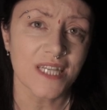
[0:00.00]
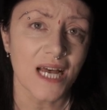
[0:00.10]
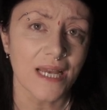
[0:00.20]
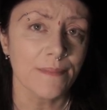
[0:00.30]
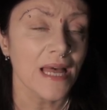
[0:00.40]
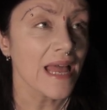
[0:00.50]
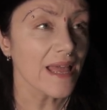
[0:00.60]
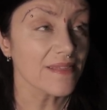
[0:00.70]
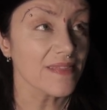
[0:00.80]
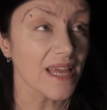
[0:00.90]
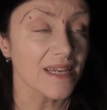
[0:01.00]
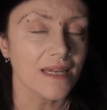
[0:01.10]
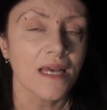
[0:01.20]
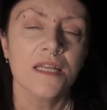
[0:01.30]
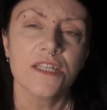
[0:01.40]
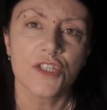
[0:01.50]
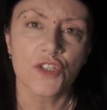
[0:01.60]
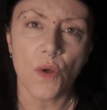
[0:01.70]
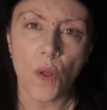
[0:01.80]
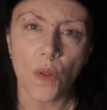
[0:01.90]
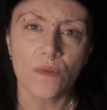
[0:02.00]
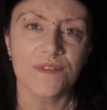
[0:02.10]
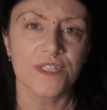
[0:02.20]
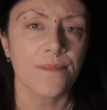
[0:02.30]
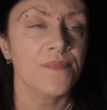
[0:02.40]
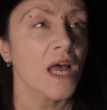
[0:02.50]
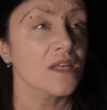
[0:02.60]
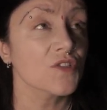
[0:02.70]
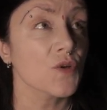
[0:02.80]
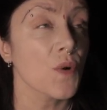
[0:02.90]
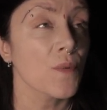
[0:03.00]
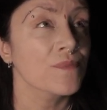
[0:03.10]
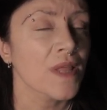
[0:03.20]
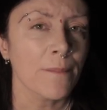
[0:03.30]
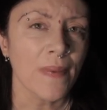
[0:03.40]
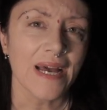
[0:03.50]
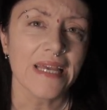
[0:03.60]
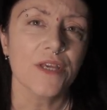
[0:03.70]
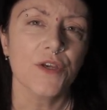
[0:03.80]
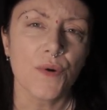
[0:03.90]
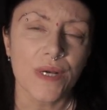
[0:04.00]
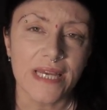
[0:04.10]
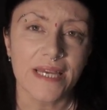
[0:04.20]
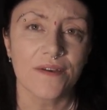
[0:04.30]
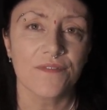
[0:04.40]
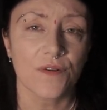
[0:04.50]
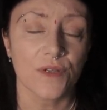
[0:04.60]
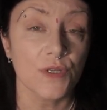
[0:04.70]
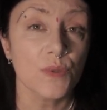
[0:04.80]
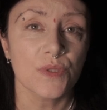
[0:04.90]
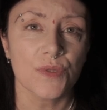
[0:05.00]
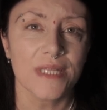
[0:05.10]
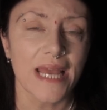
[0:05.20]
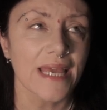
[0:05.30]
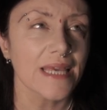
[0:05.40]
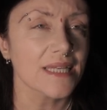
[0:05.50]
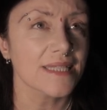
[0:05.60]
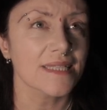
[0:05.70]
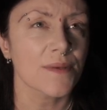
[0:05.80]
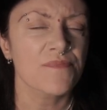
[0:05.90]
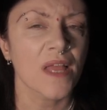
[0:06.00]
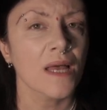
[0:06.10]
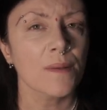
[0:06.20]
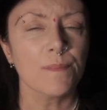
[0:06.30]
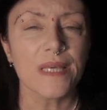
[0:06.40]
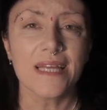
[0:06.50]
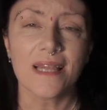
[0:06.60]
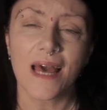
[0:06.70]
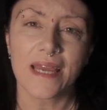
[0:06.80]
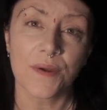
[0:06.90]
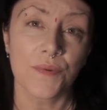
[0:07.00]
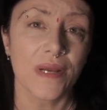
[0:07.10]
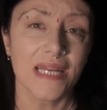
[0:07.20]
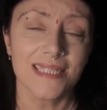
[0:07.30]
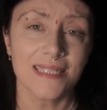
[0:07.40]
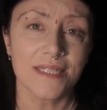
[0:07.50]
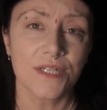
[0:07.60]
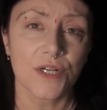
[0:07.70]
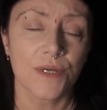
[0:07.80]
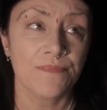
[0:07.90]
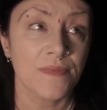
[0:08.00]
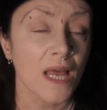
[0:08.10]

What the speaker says: time and then dissolves. So my yoik for you today is: be like a reindeer.